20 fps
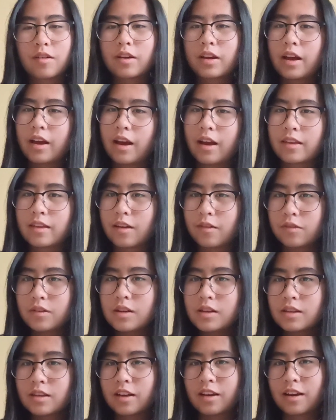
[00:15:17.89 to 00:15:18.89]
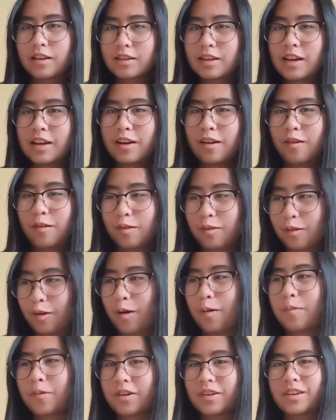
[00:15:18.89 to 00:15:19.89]
okay, I definitely think I did a
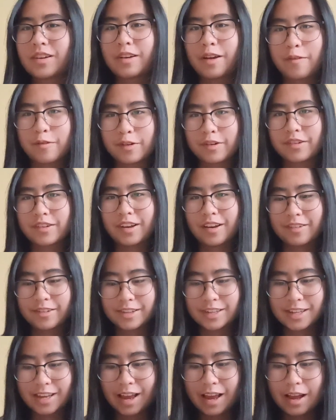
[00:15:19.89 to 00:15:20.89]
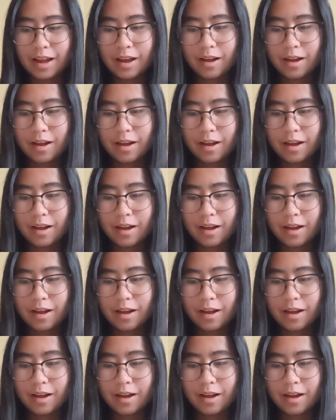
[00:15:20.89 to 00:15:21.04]
lot more than everyone else.